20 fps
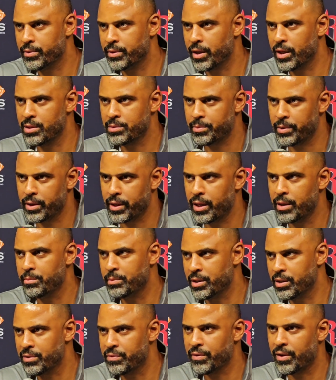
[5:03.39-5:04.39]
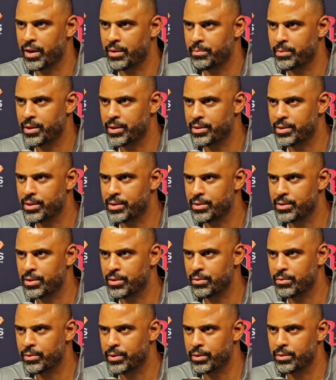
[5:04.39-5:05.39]
Guys played 8 minutes, 5 minutes, and
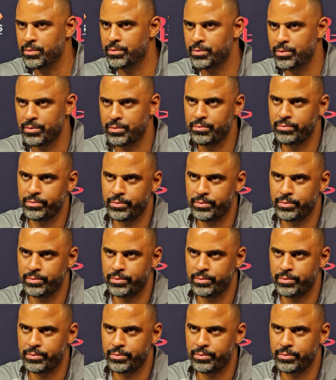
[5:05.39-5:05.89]
so we